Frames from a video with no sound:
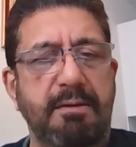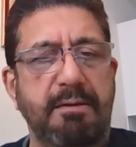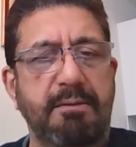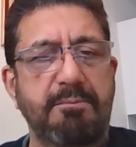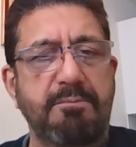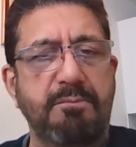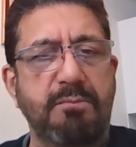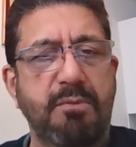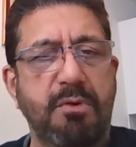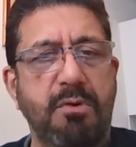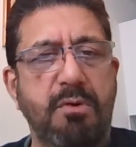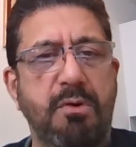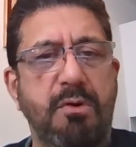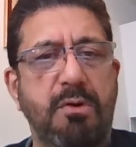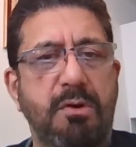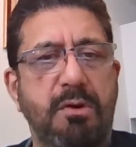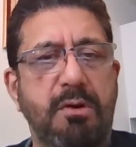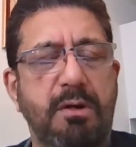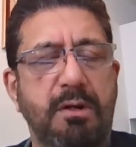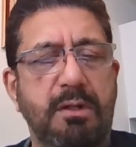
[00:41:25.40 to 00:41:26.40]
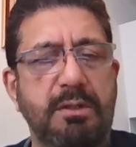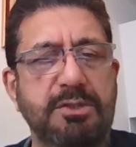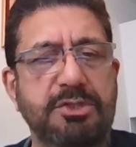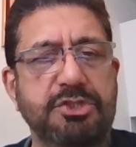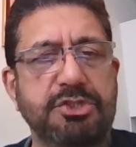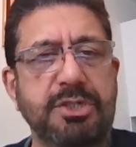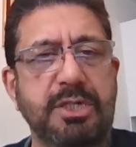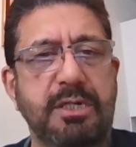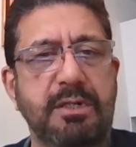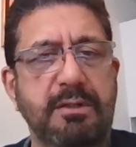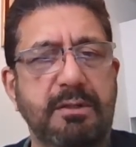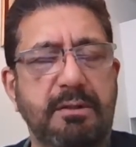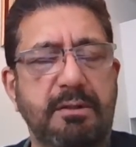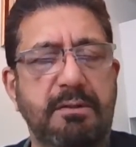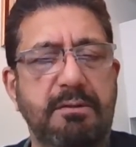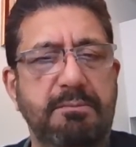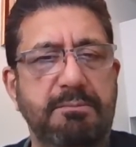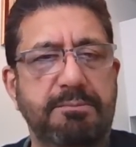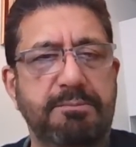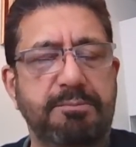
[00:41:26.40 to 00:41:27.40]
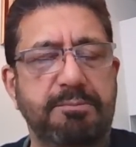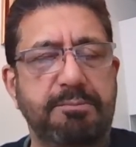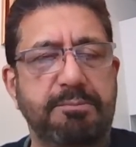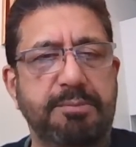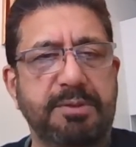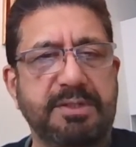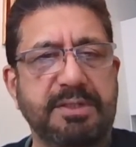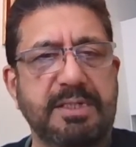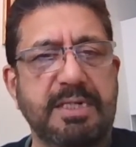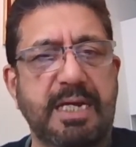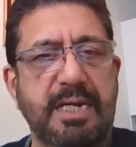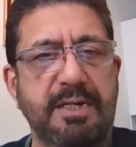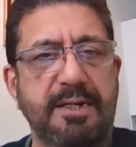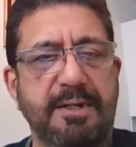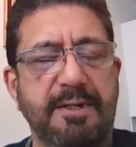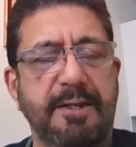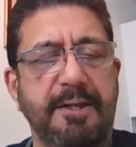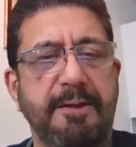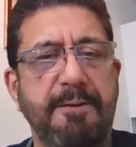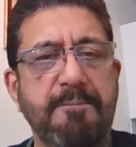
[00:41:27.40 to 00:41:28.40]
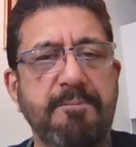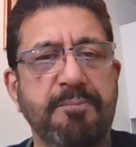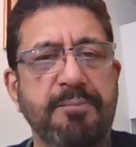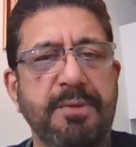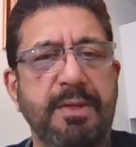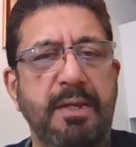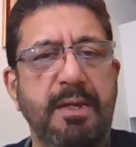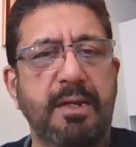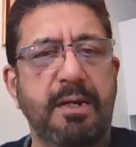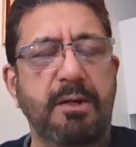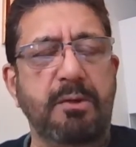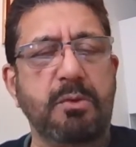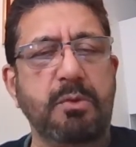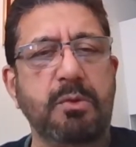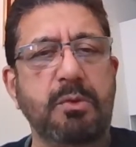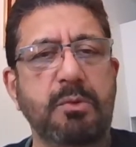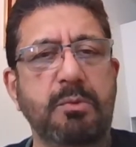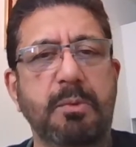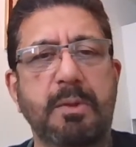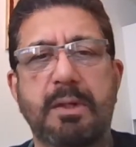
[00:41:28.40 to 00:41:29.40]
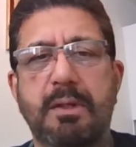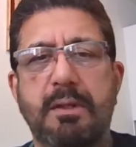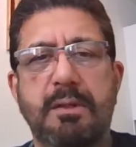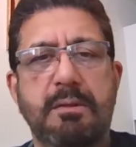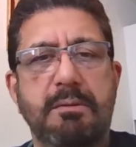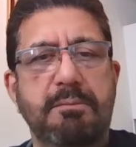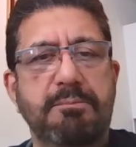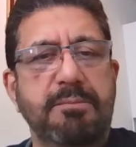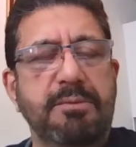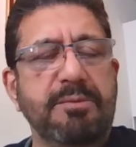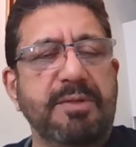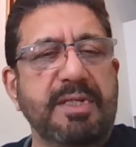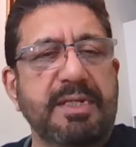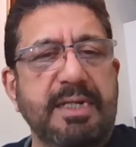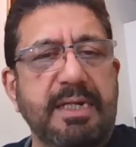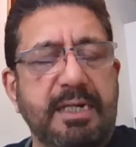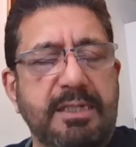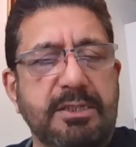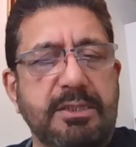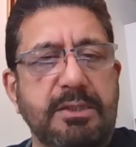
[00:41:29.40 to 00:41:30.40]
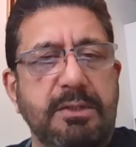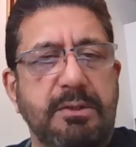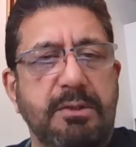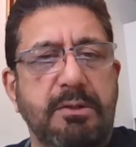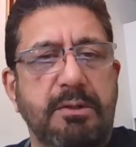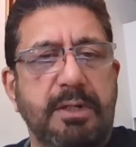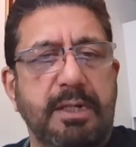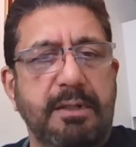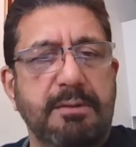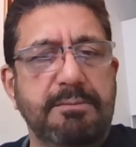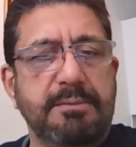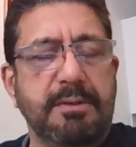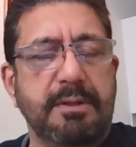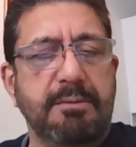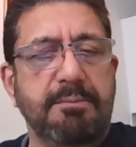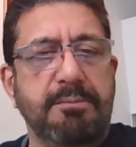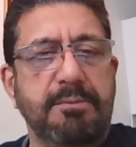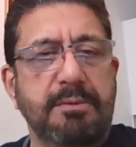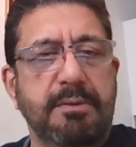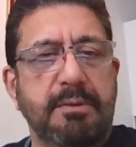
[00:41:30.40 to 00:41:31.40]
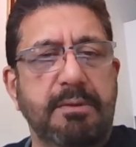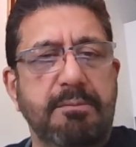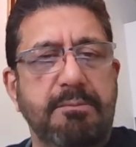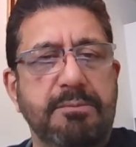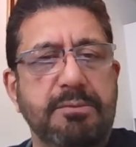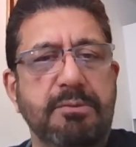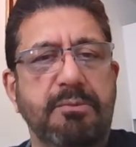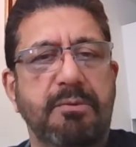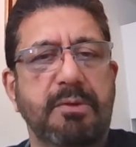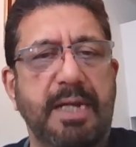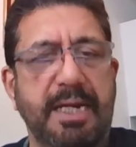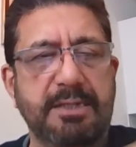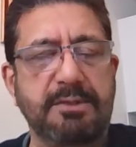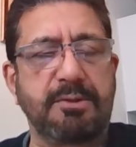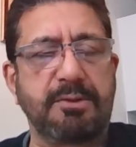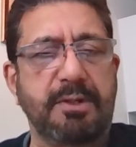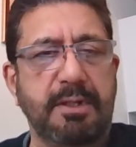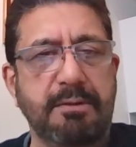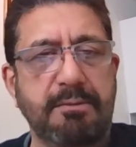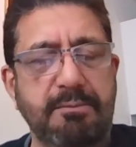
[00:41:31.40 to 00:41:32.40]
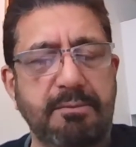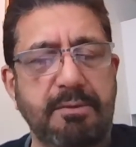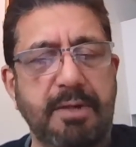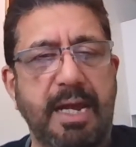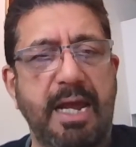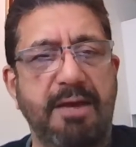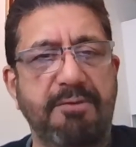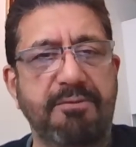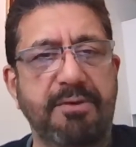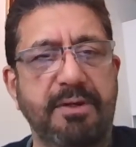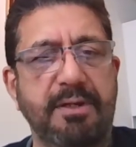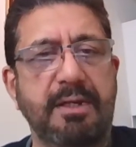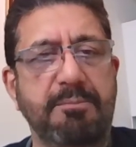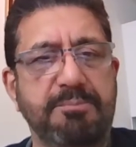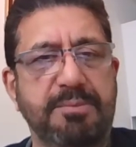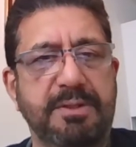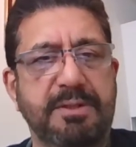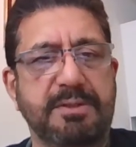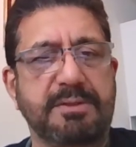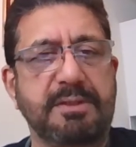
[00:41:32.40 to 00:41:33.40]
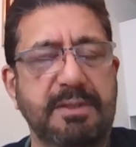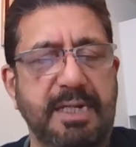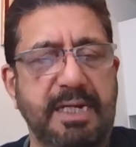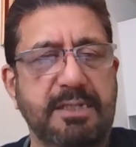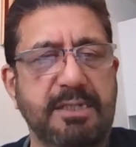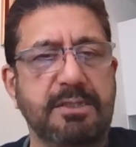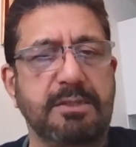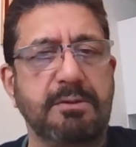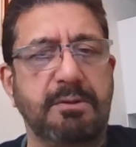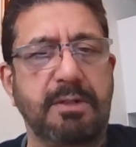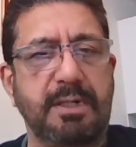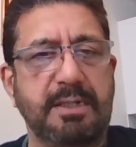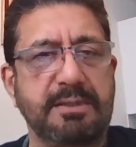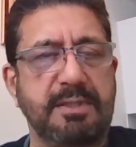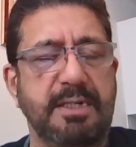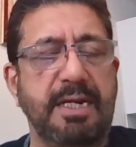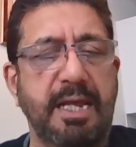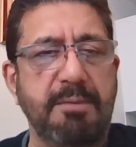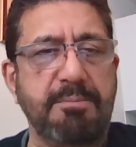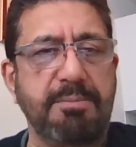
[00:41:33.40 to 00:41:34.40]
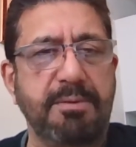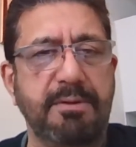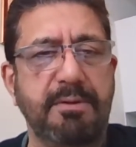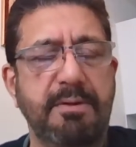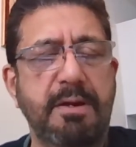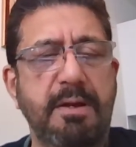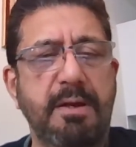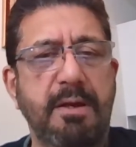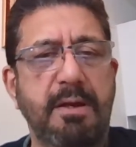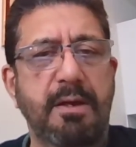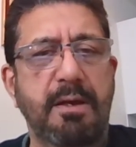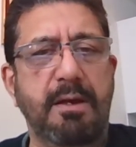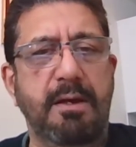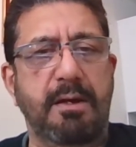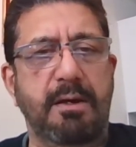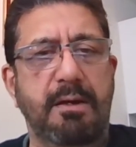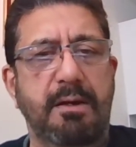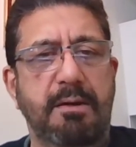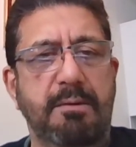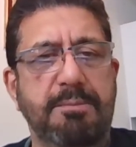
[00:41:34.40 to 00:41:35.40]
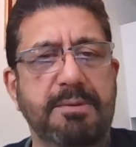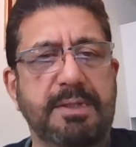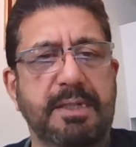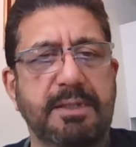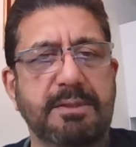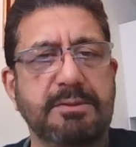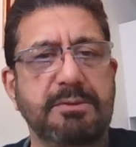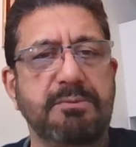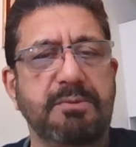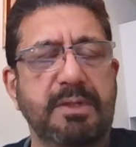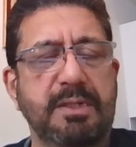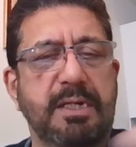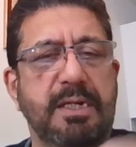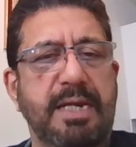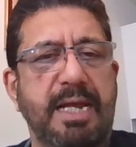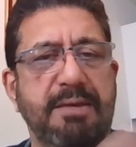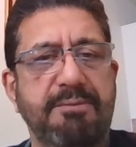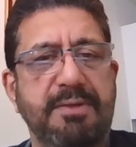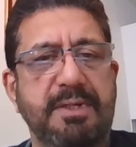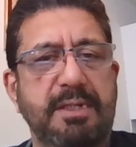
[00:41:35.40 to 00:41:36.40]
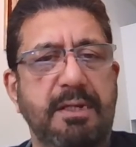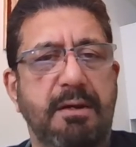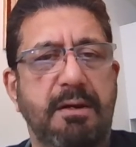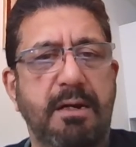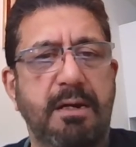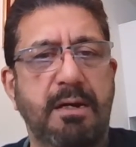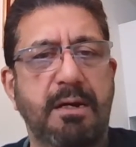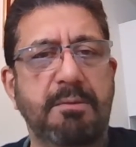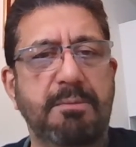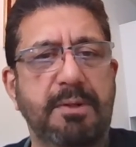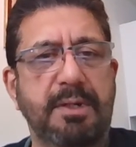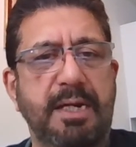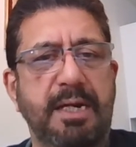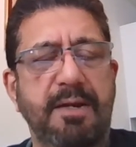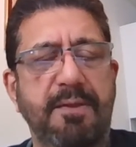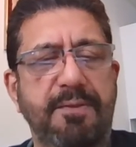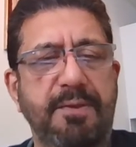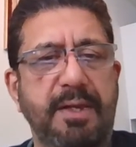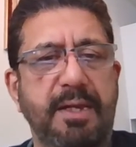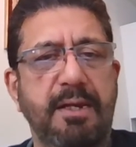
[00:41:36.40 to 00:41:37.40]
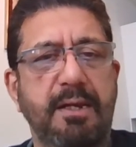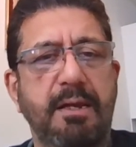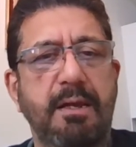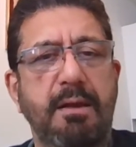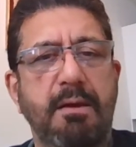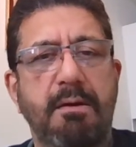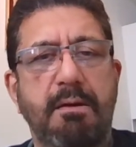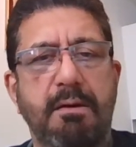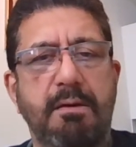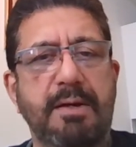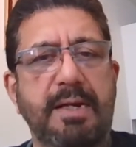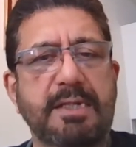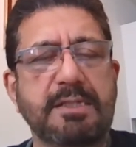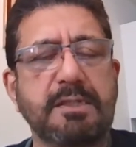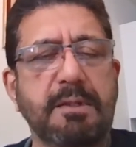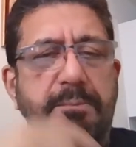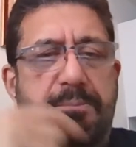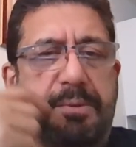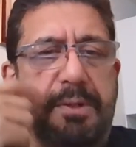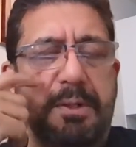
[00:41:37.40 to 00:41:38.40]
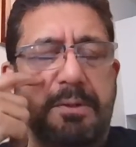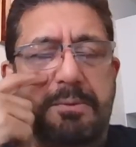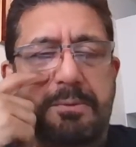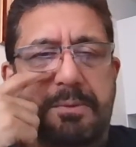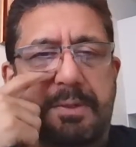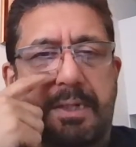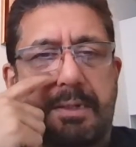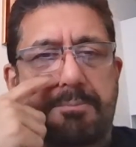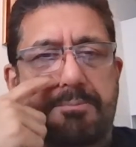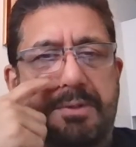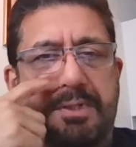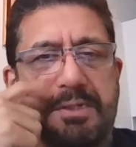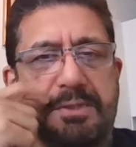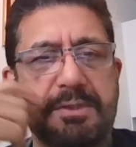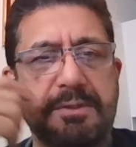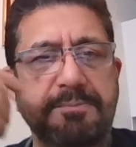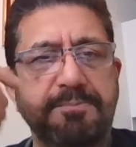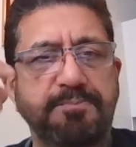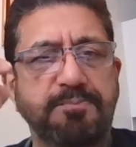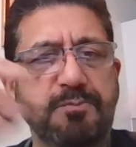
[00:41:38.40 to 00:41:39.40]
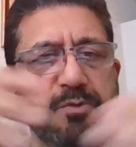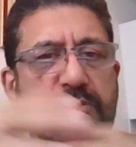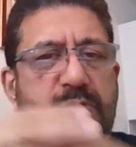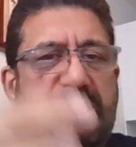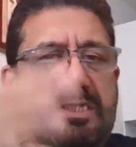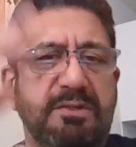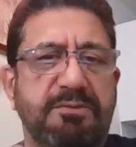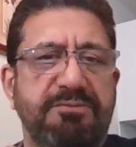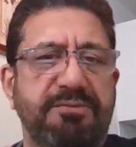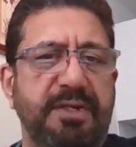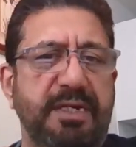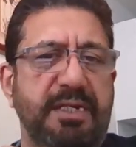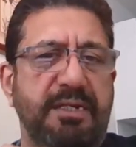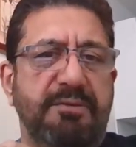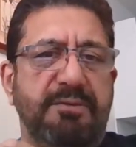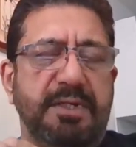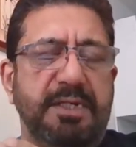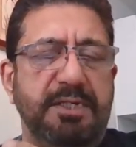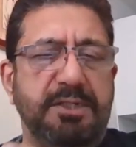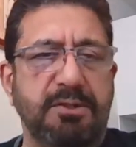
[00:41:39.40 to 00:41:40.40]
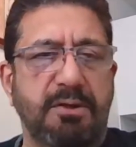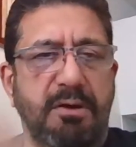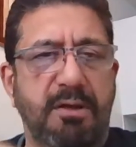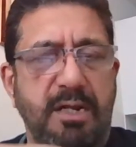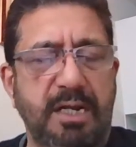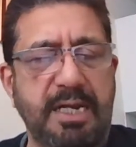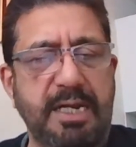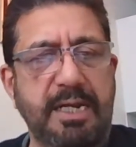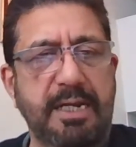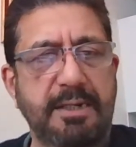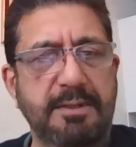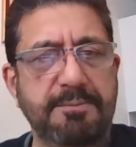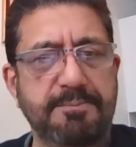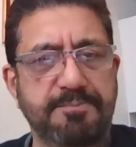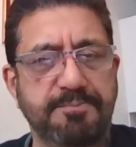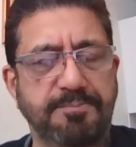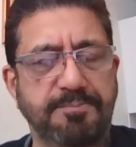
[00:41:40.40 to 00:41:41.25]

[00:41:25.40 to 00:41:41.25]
more general personality who will be next door. You would like to have a person next door as a neighbor because you will not have any harm or anything. Or as compared to a person who has a very, very tall hand,